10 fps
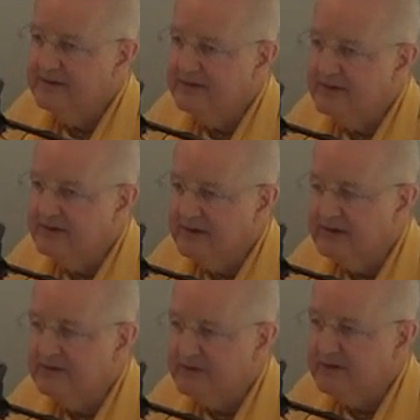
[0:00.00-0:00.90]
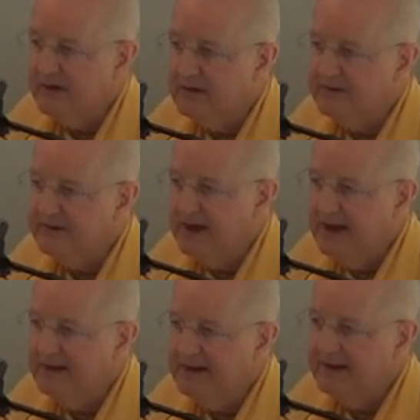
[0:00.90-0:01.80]
the girl that called in the
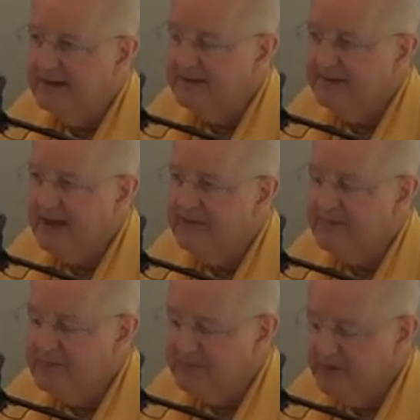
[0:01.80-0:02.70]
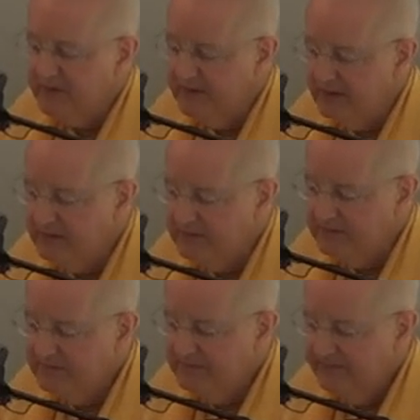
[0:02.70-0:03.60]
hotline came from a broken home.
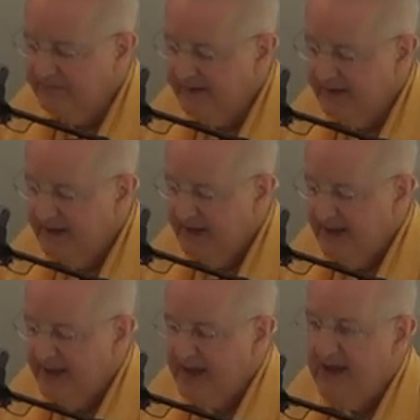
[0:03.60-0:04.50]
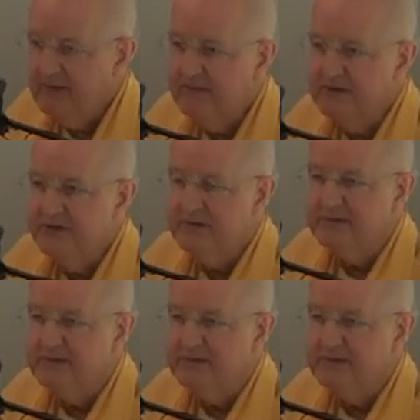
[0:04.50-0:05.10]
And when she